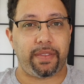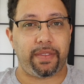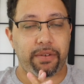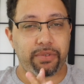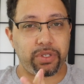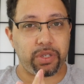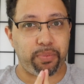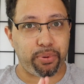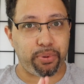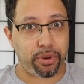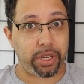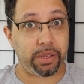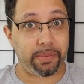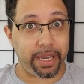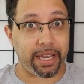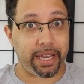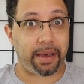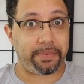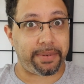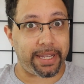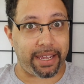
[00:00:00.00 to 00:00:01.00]
There was a pretty
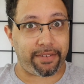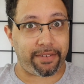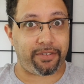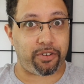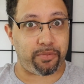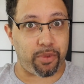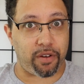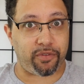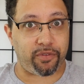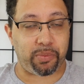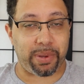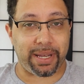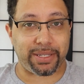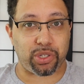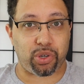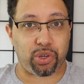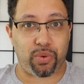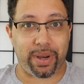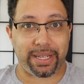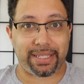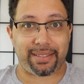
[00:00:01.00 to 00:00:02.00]
big update for Marvel
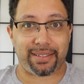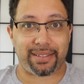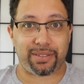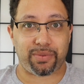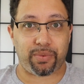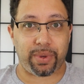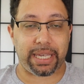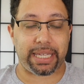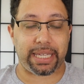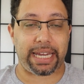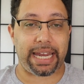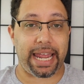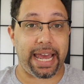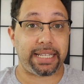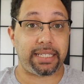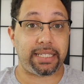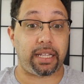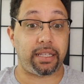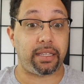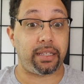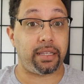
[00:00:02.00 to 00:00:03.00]
Puzzle Quest this week, and it
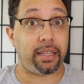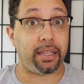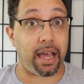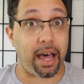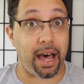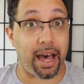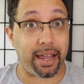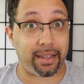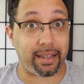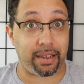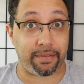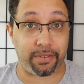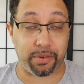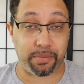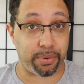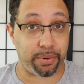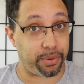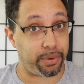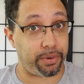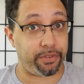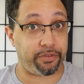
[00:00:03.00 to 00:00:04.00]
adds a lot of
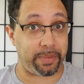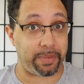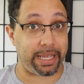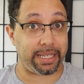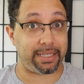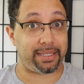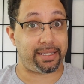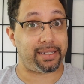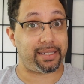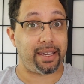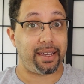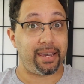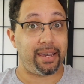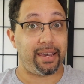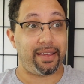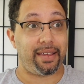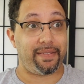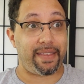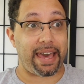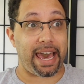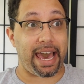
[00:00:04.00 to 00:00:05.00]
improvements
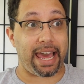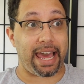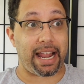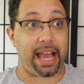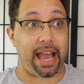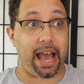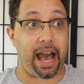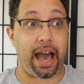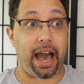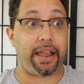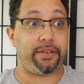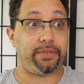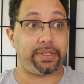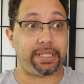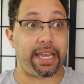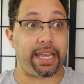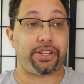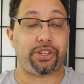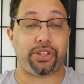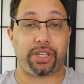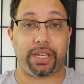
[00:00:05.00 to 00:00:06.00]
that I was
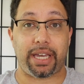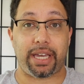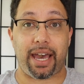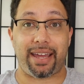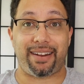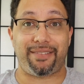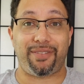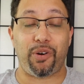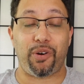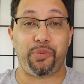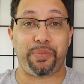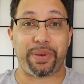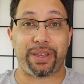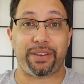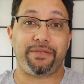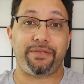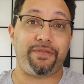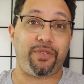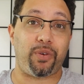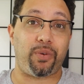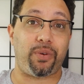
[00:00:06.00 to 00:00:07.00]
actually kind of hoping
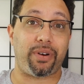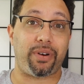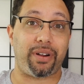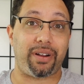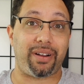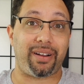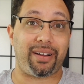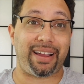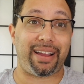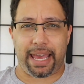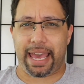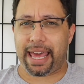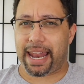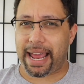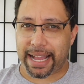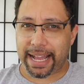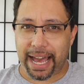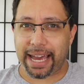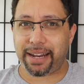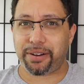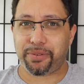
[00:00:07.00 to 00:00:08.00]
for, and I
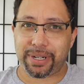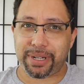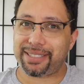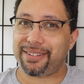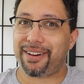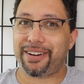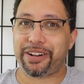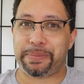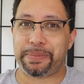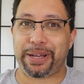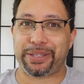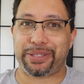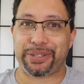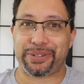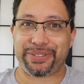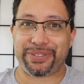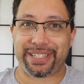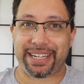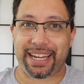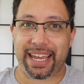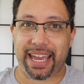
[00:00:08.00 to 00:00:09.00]
kind of want to talk about
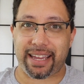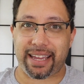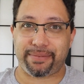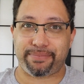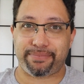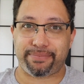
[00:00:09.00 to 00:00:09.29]
those today.